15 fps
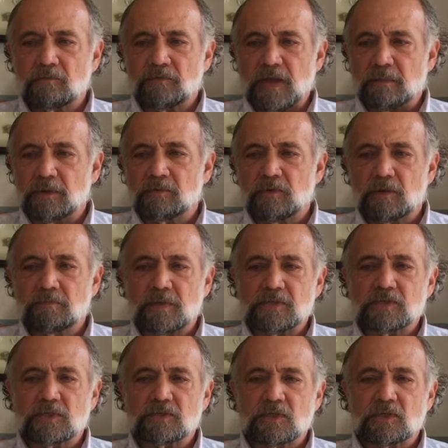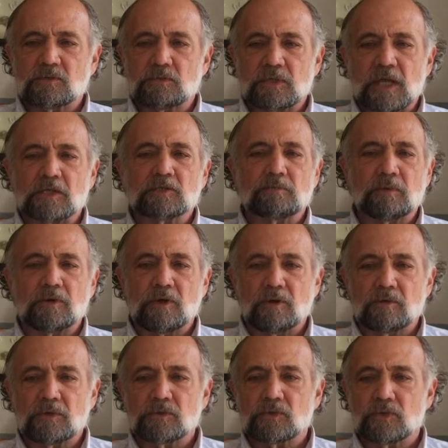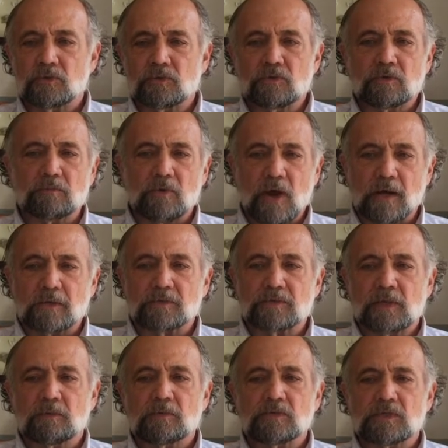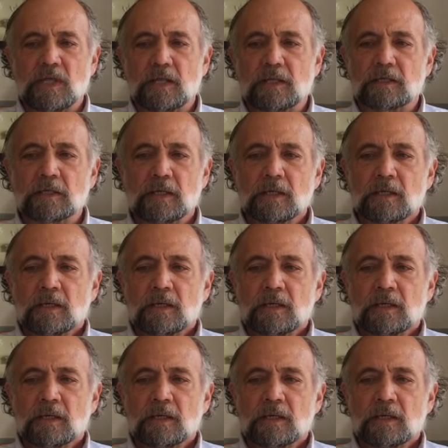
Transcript: family-run businesses with expert owners who knew the products they were selling